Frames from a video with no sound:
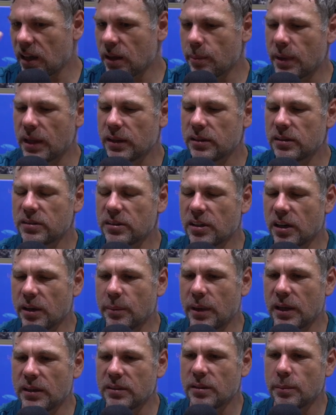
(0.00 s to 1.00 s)
other manta
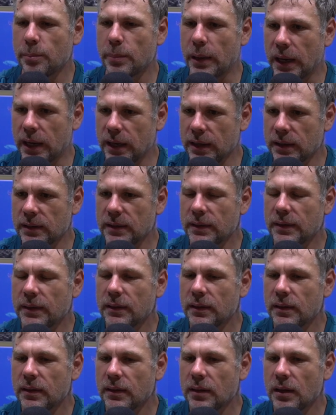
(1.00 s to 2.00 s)
site, Manta Bay,
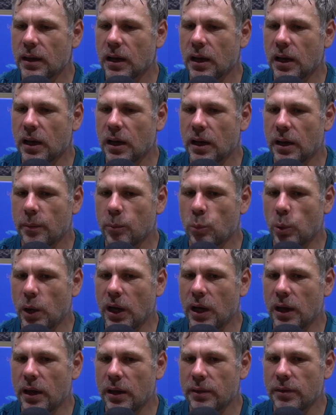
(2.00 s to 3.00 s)
um,
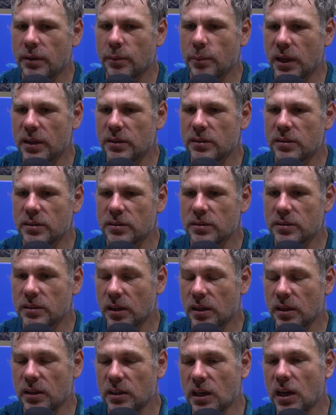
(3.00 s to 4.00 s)
where the mantas
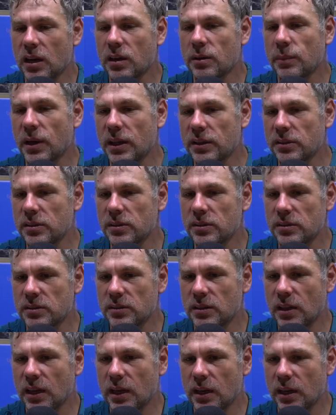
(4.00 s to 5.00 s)
and the young
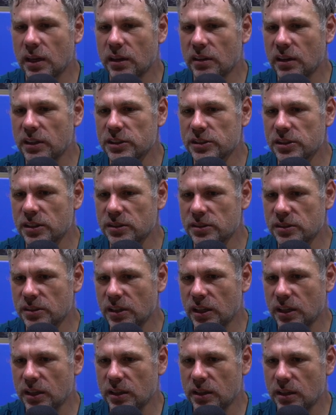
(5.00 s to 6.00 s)
mantas are actually
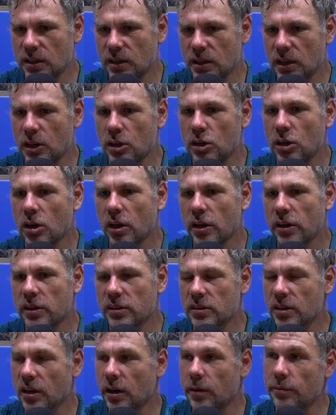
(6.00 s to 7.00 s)
seen a lot of
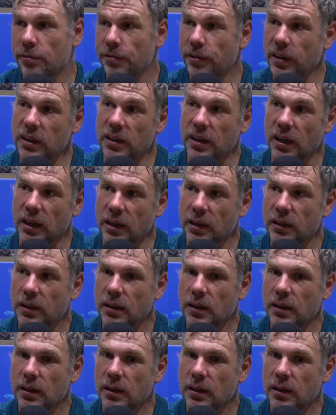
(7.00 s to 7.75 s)
the time feeding.